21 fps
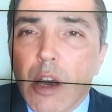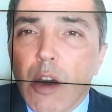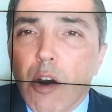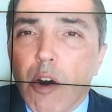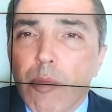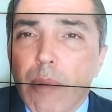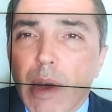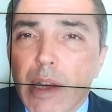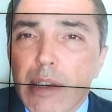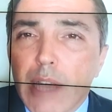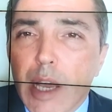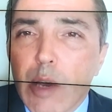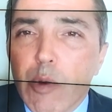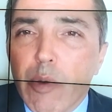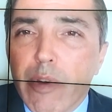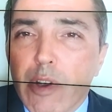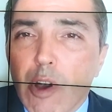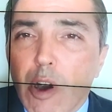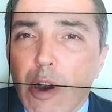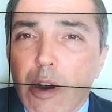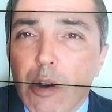on Monday,
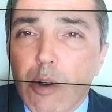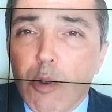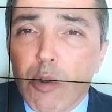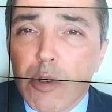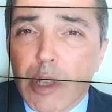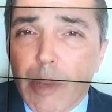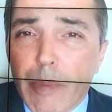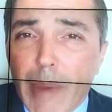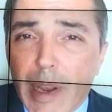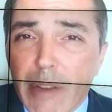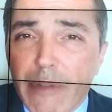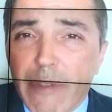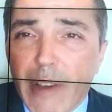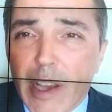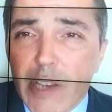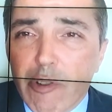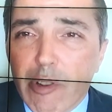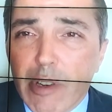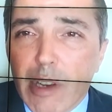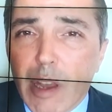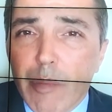we've got also
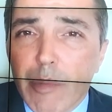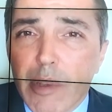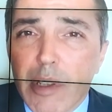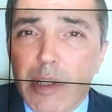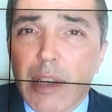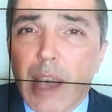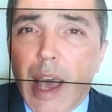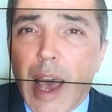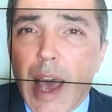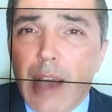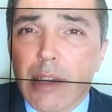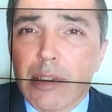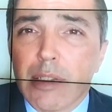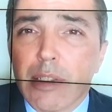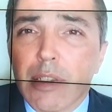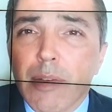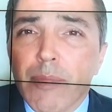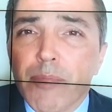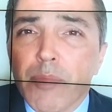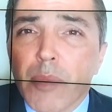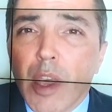manufacturing numbers
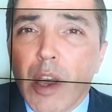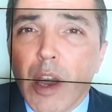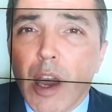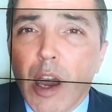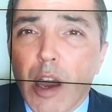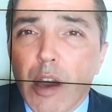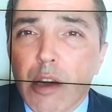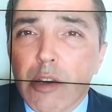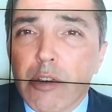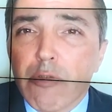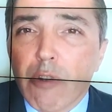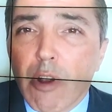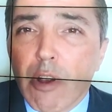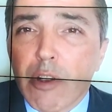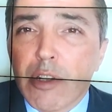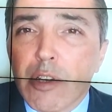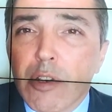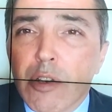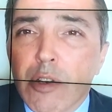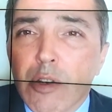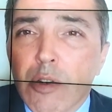and
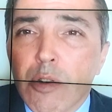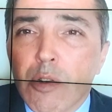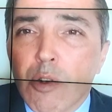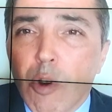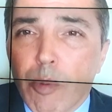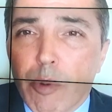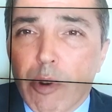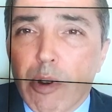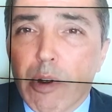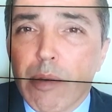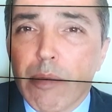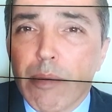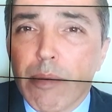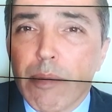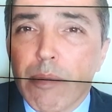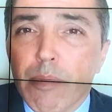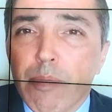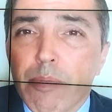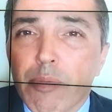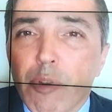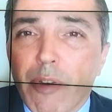gross corporate
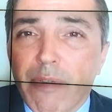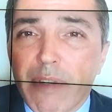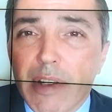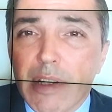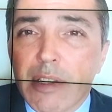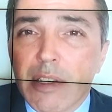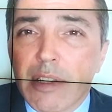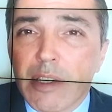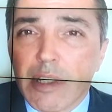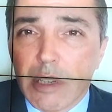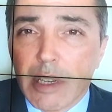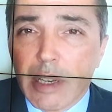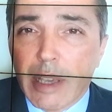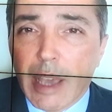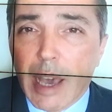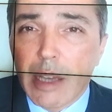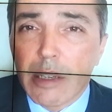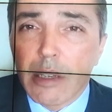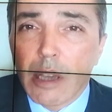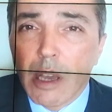profits to look at.